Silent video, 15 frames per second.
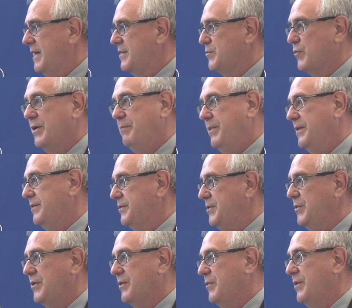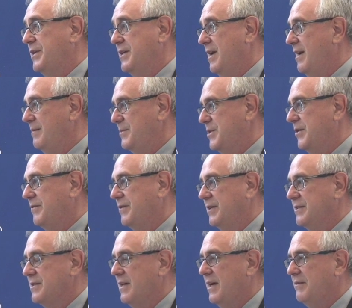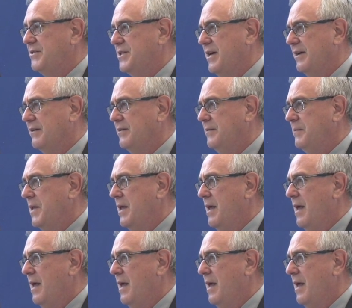gets rebuilt 2 or 3 times over its life cycle.